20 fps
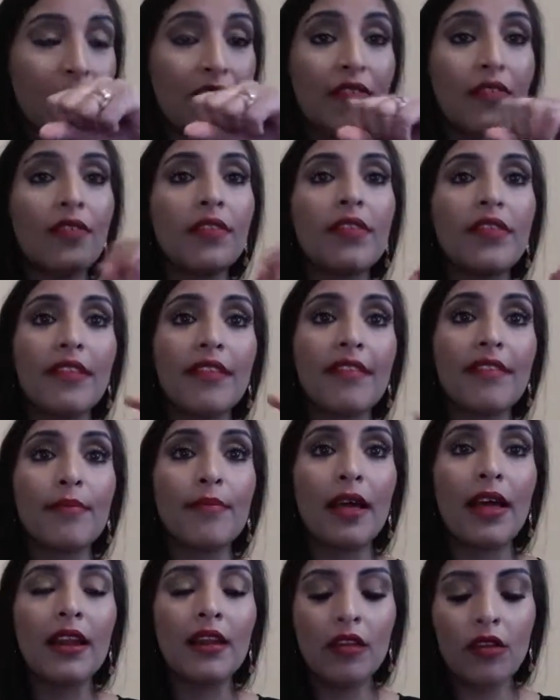even the
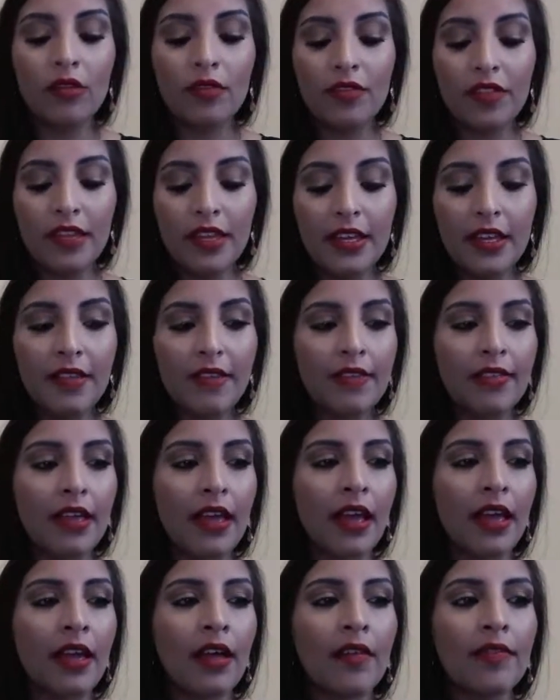smell of these.
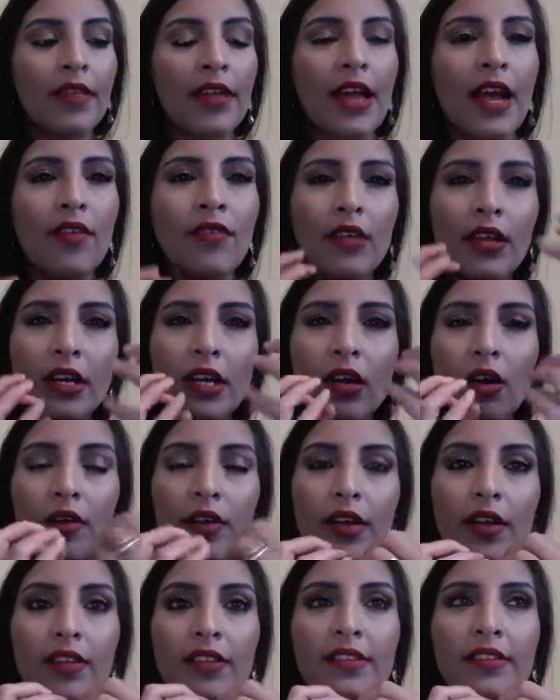They have like
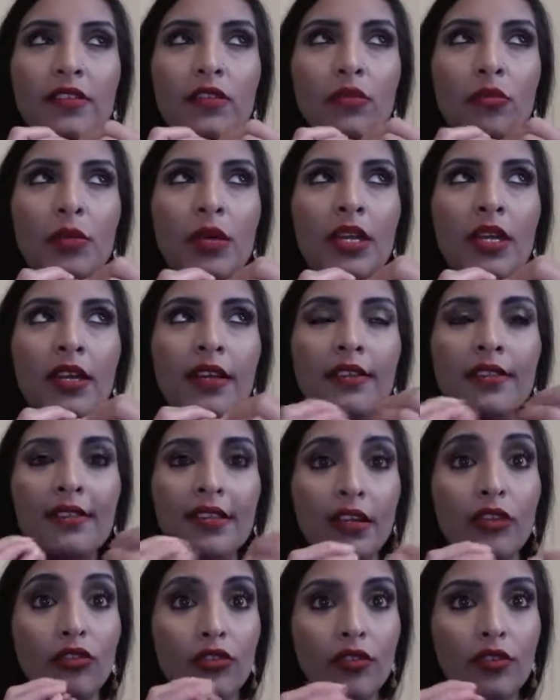quite a sweet
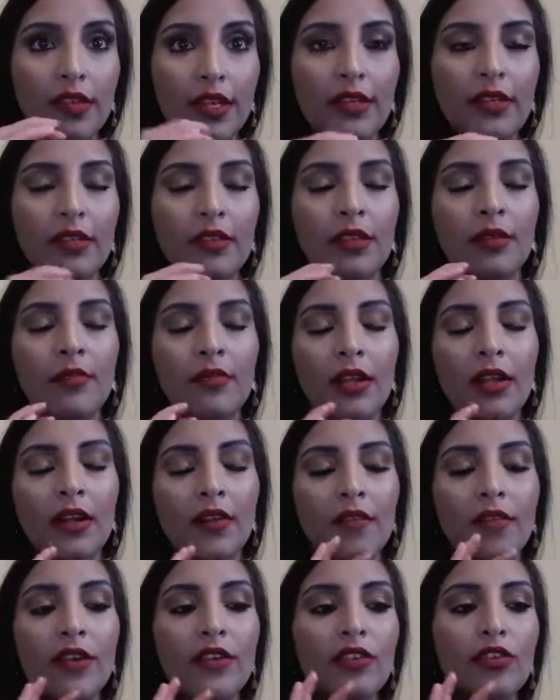subtle scent to them,
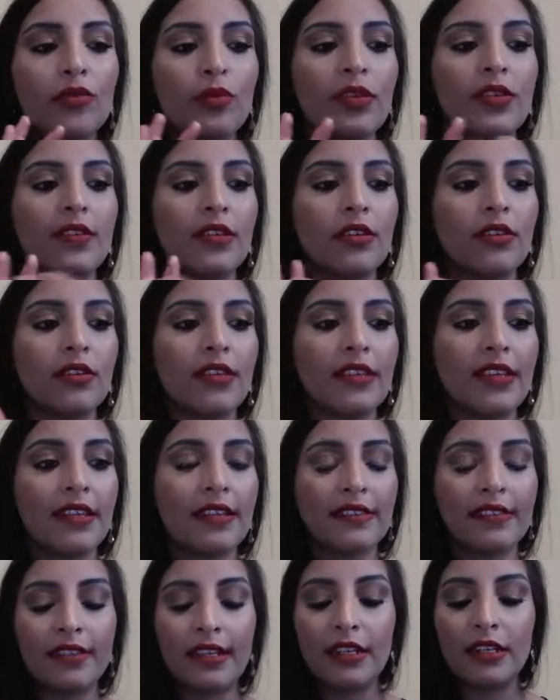like a very sweet subtle
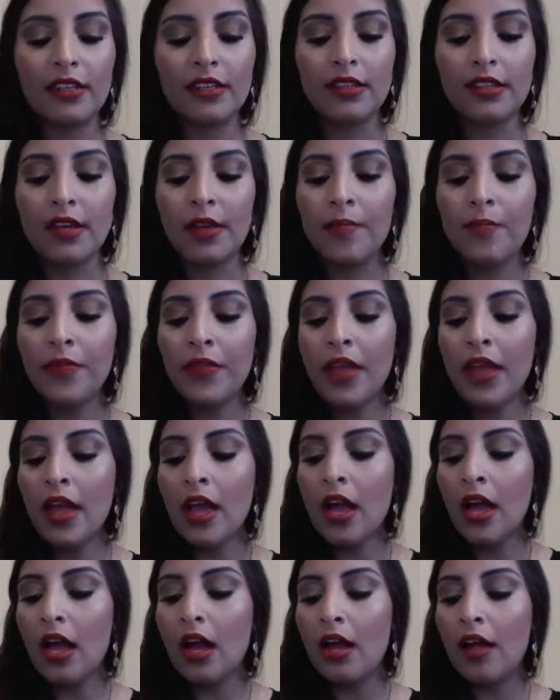scent to them.
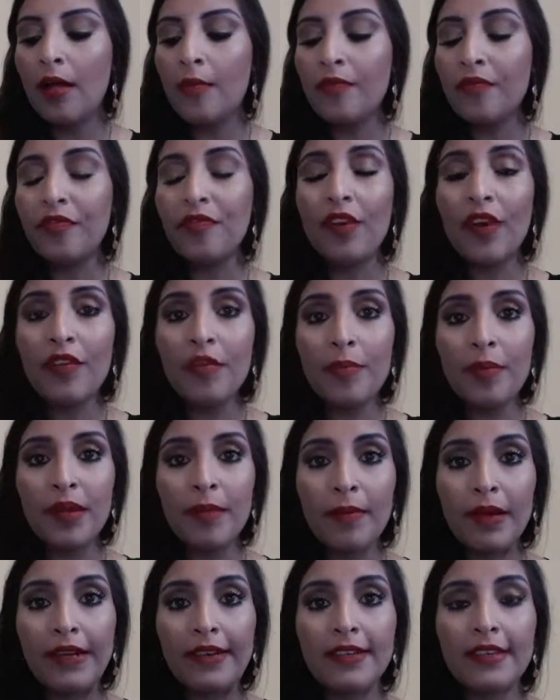Very
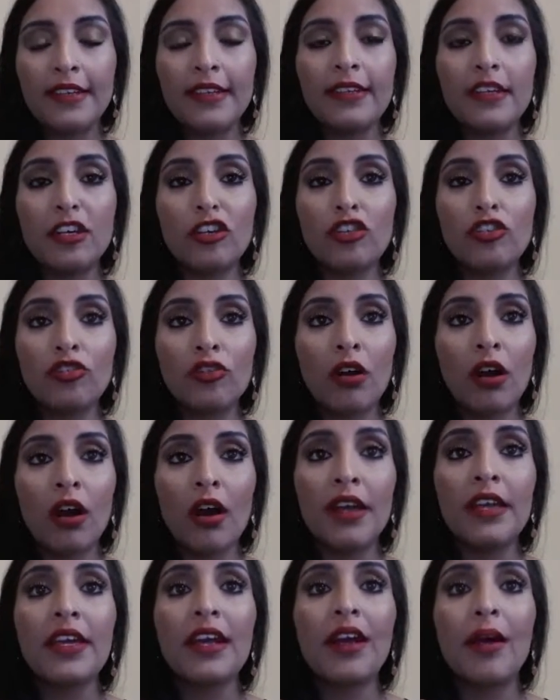pigmented,
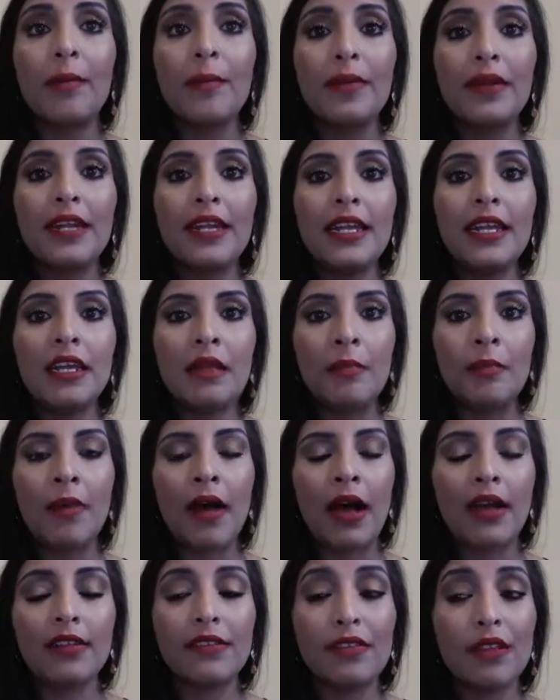dry, completely
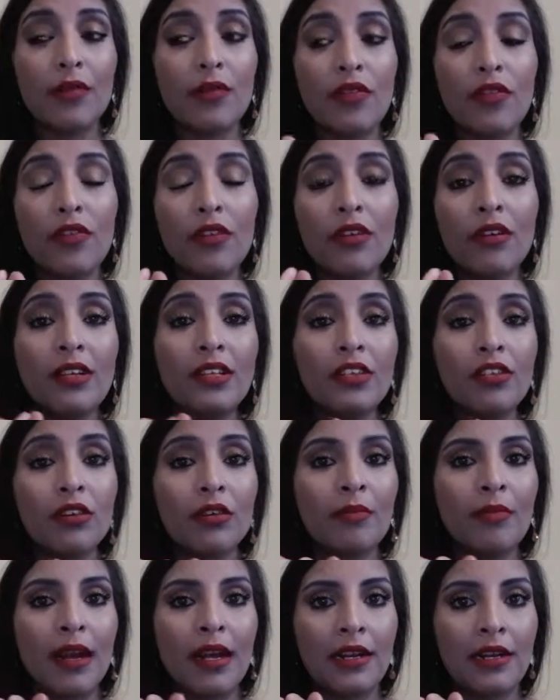matte. So if you're not into
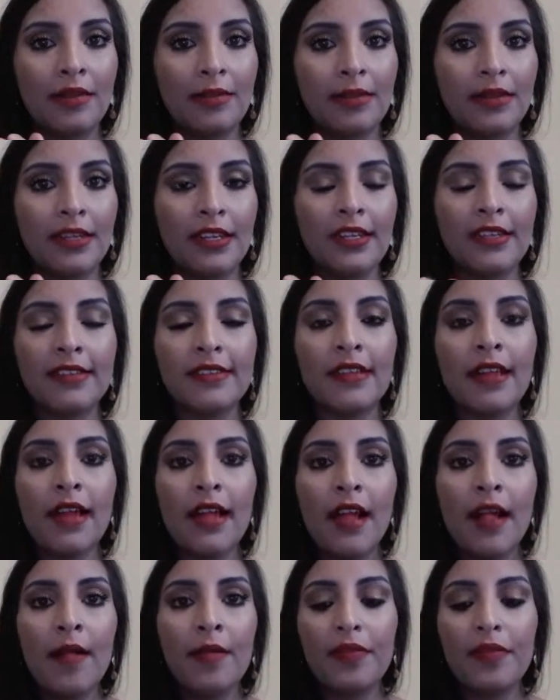your matte lipsticks,
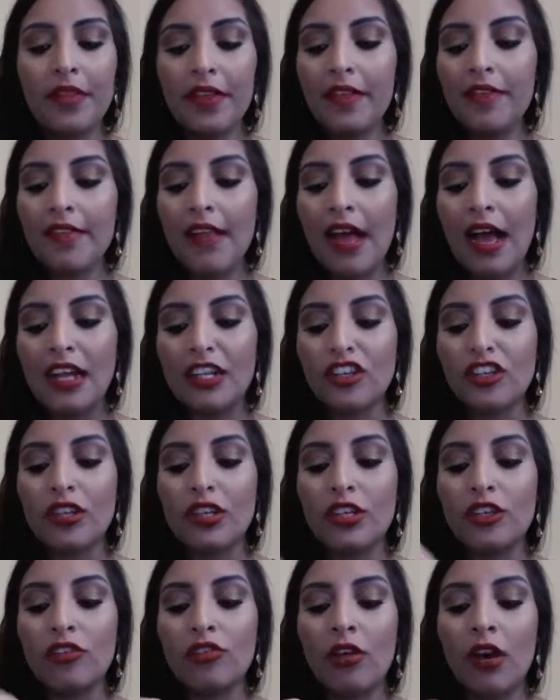this
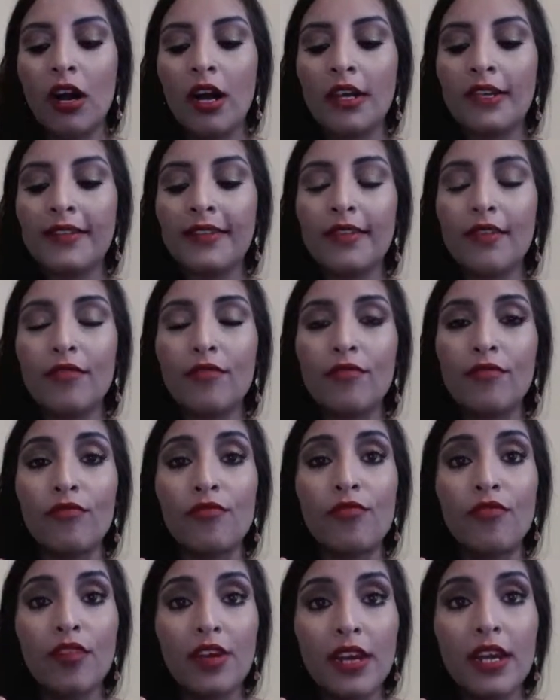actually dries
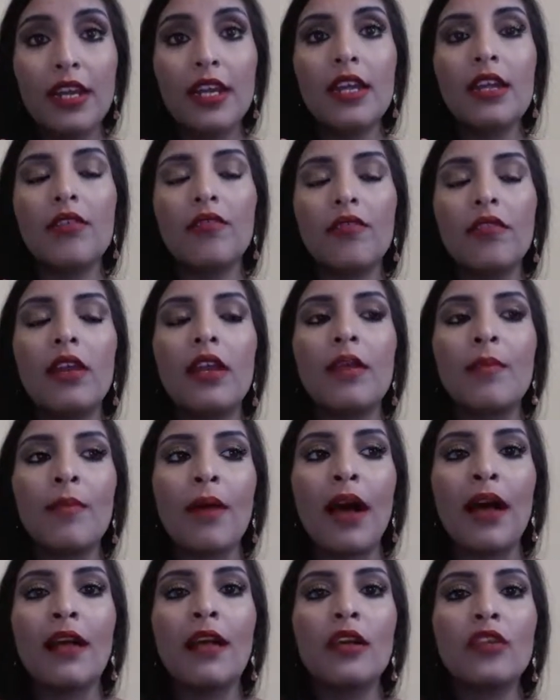really, really
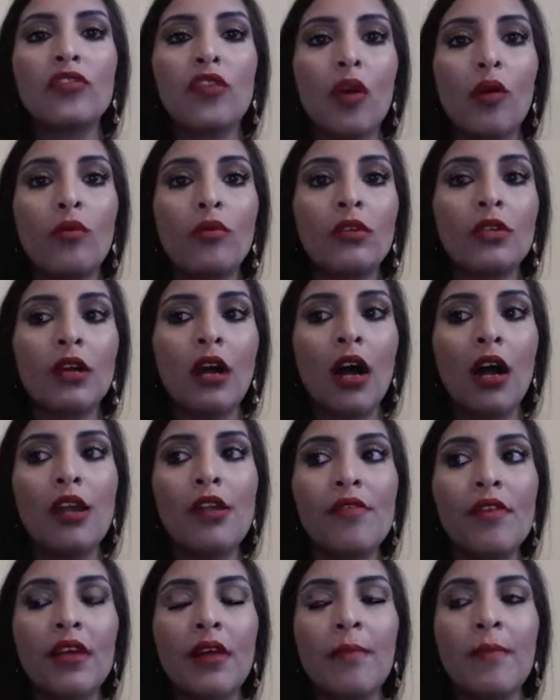matte. So I would
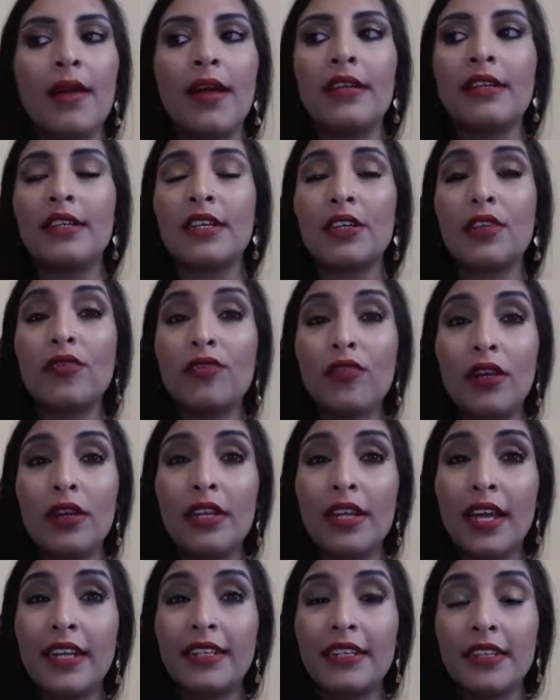highly recommend
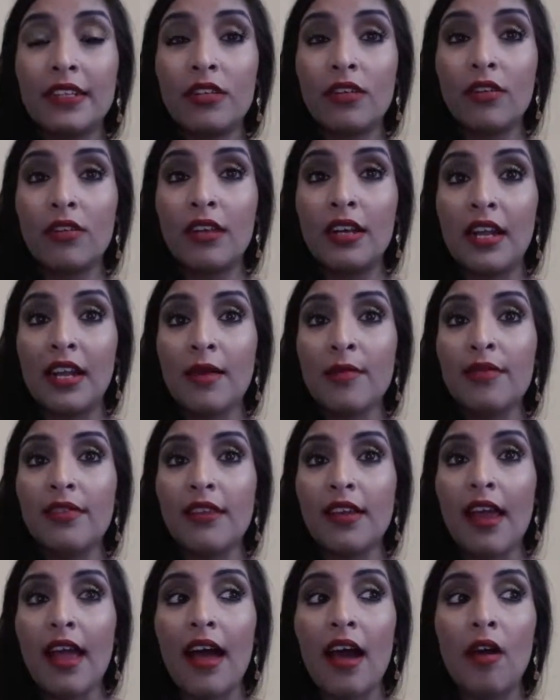exfoliating your
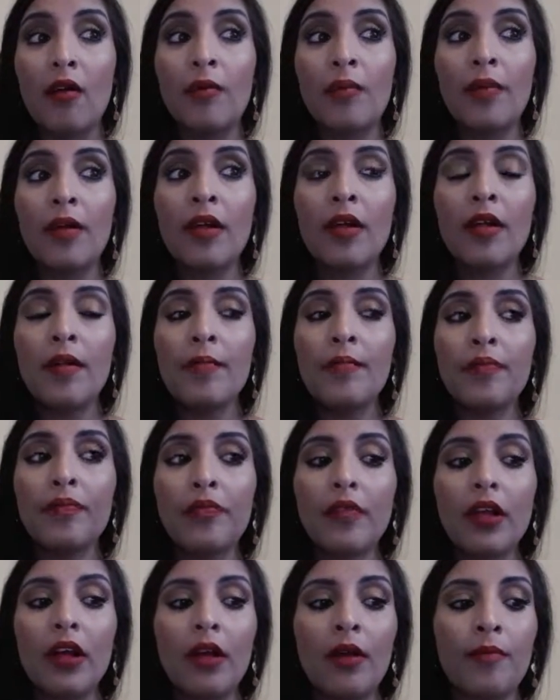lips to help
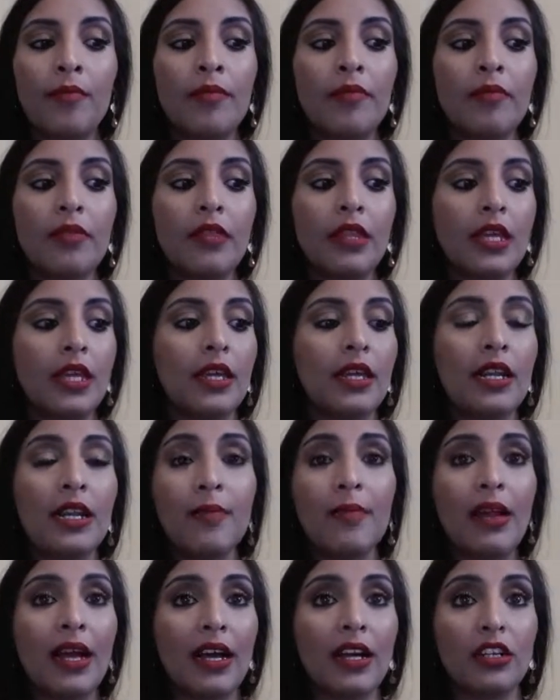the
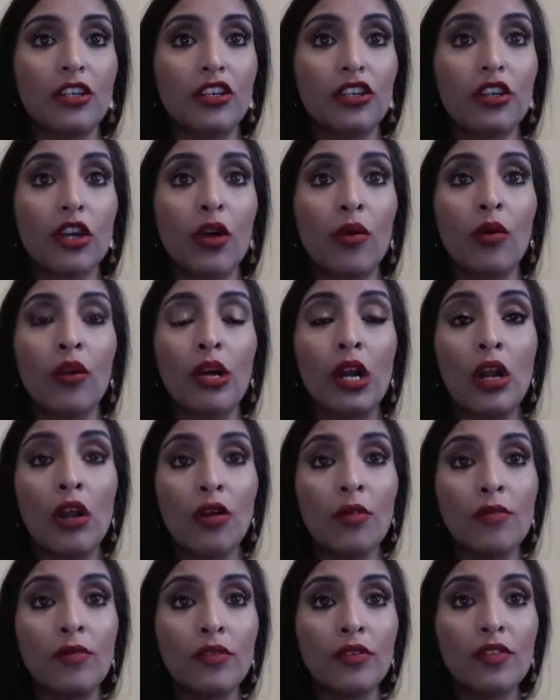lip lacquer to go on a
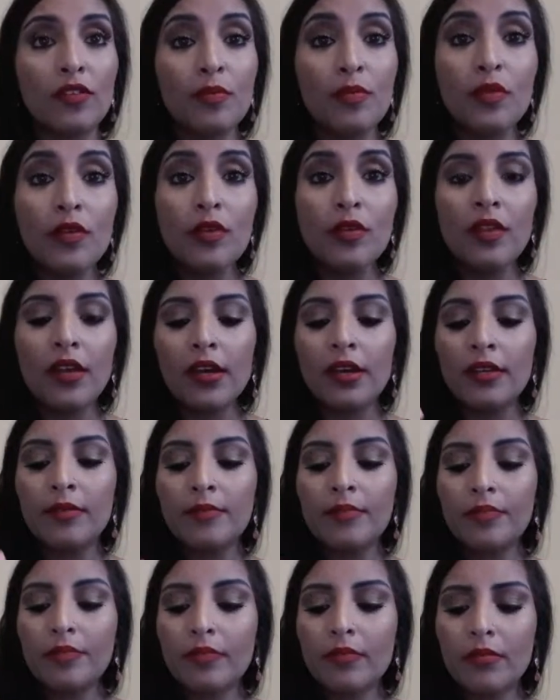lot more smoother.
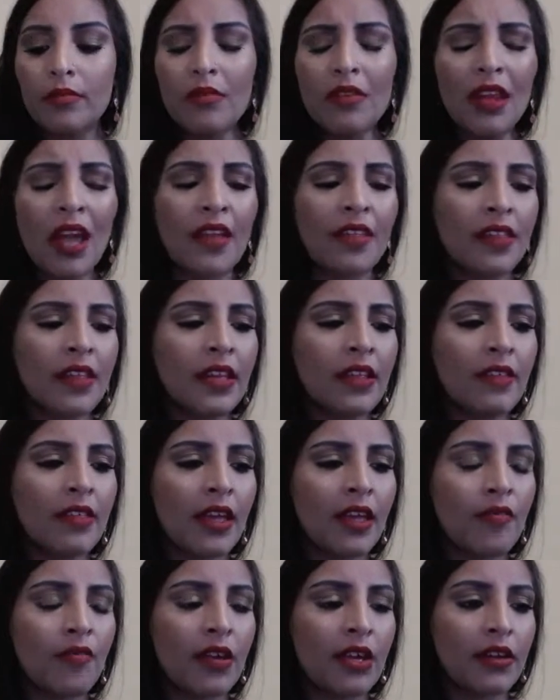I think
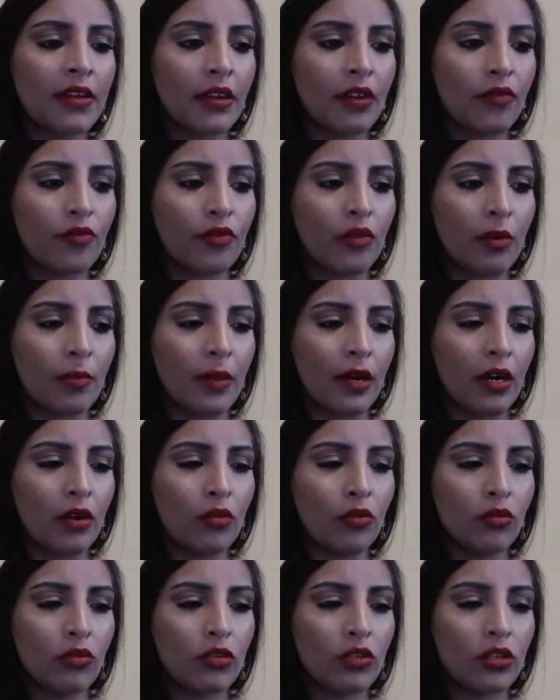they retail for
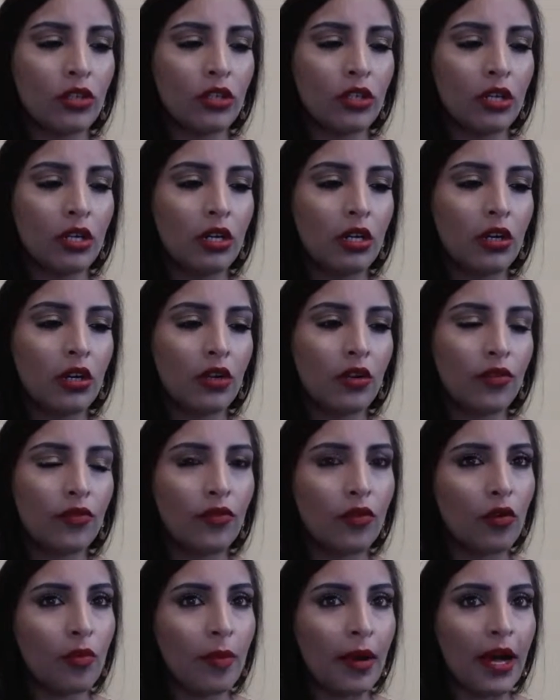about
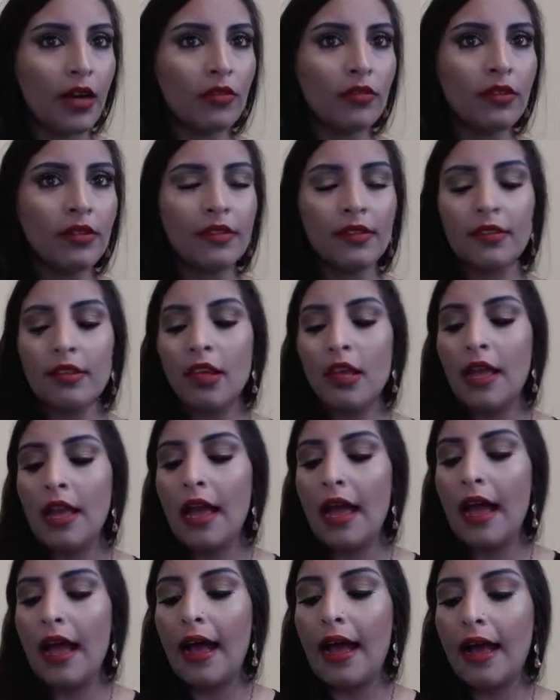£4,
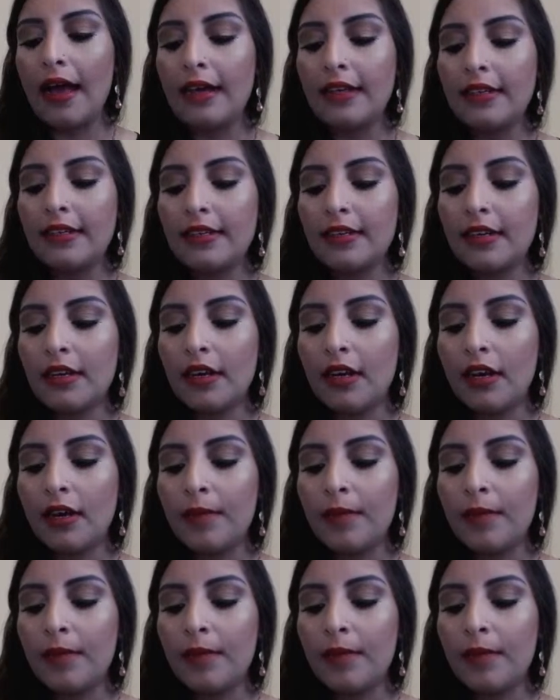and